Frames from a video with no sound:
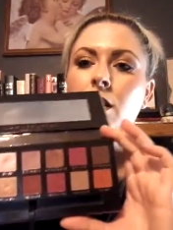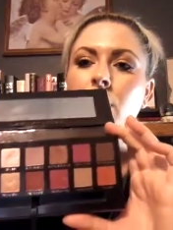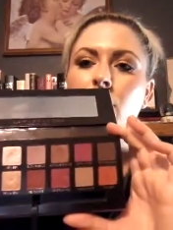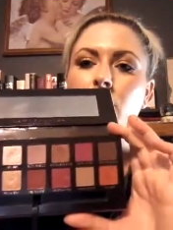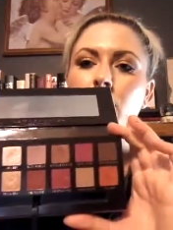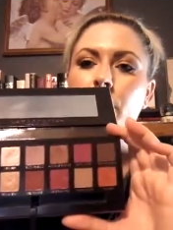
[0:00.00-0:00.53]

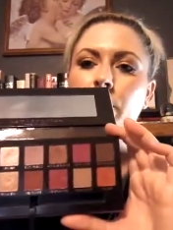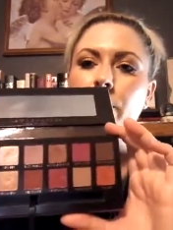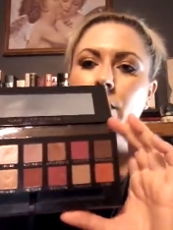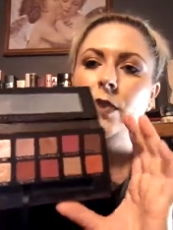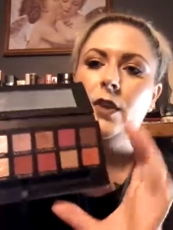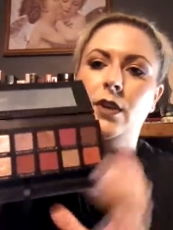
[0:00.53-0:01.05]

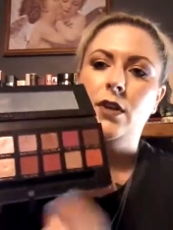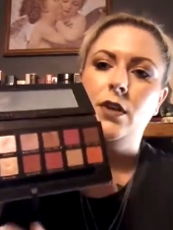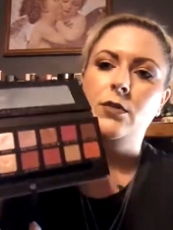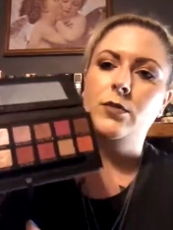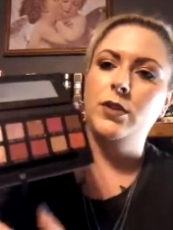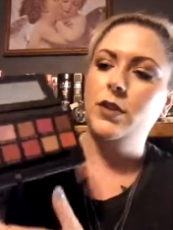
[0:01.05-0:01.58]
I
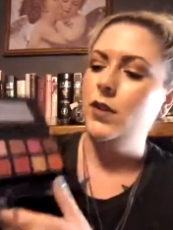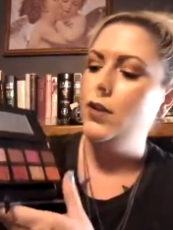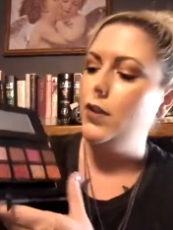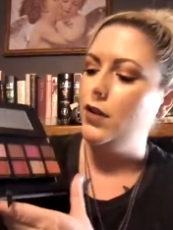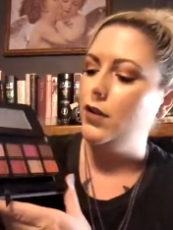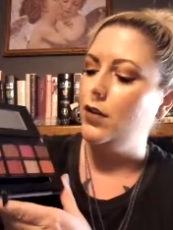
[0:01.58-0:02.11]
really
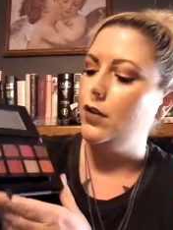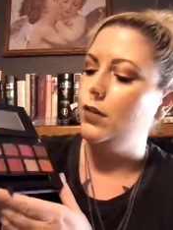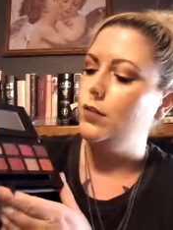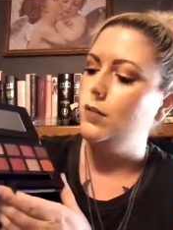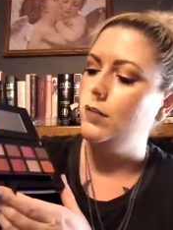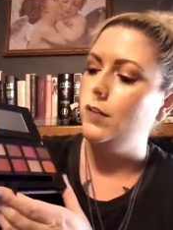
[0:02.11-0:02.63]
think
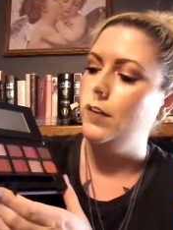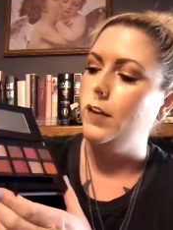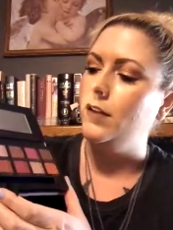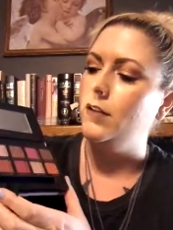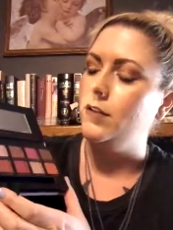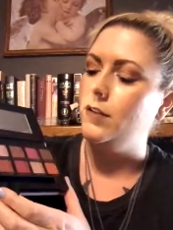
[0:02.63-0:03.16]

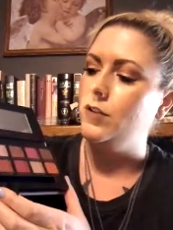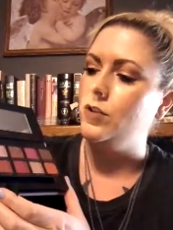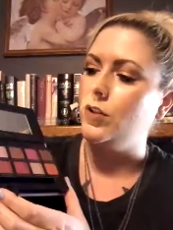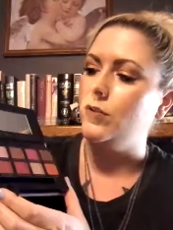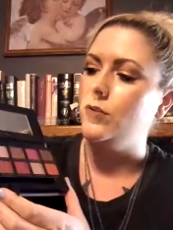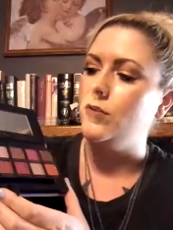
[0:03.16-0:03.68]
that these
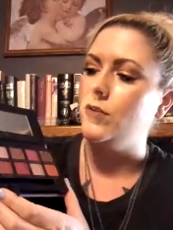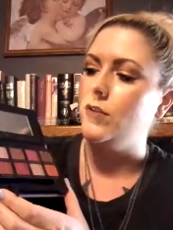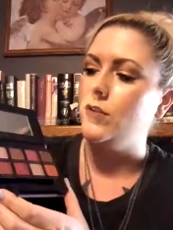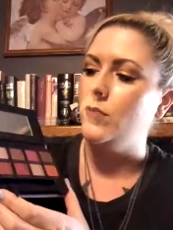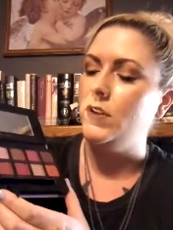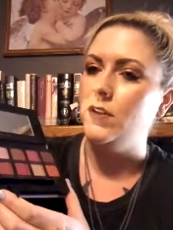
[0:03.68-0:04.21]
shadows are
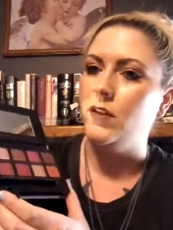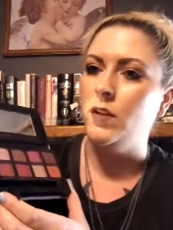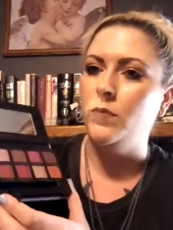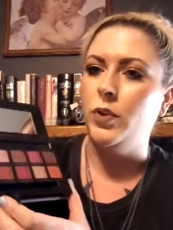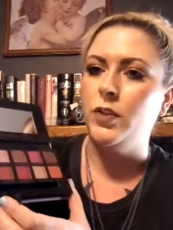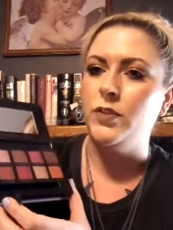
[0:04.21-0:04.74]
just amazing. They
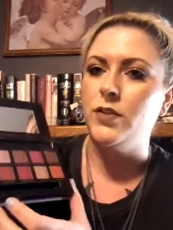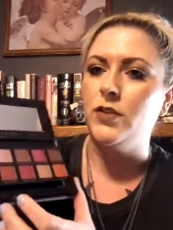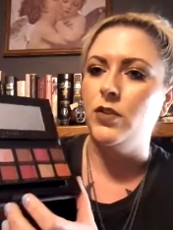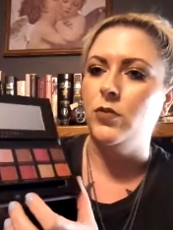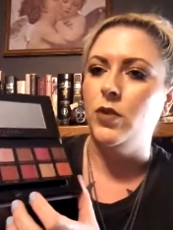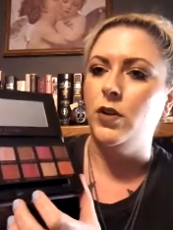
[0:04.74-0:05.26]
blend
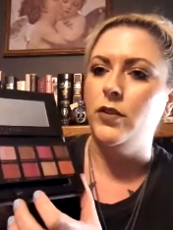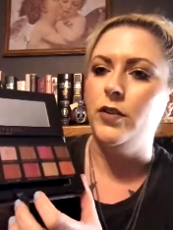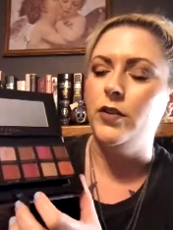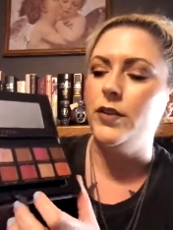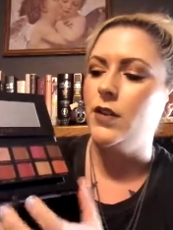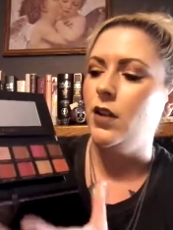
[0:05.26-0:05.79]
so well.
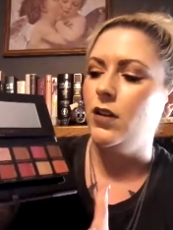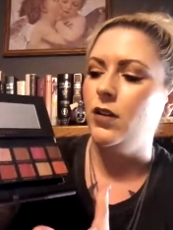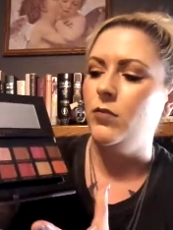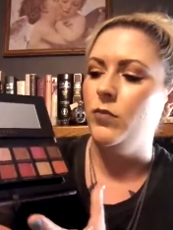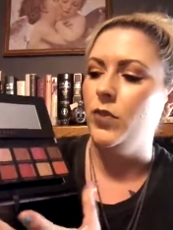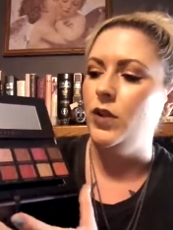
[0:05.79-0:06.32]
There is kick
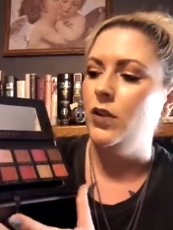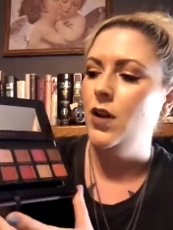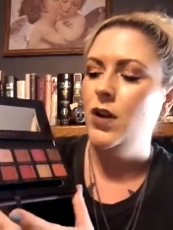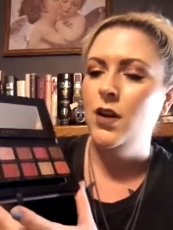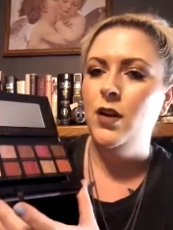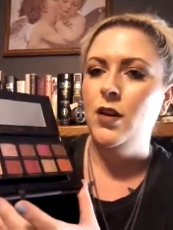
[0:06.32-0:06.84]
up, but
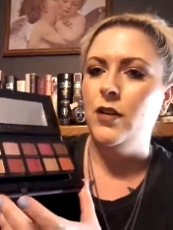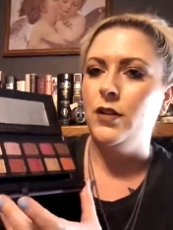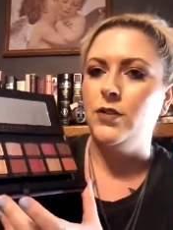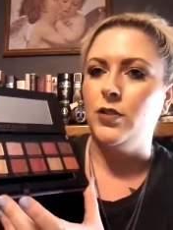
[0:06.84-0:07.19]
that's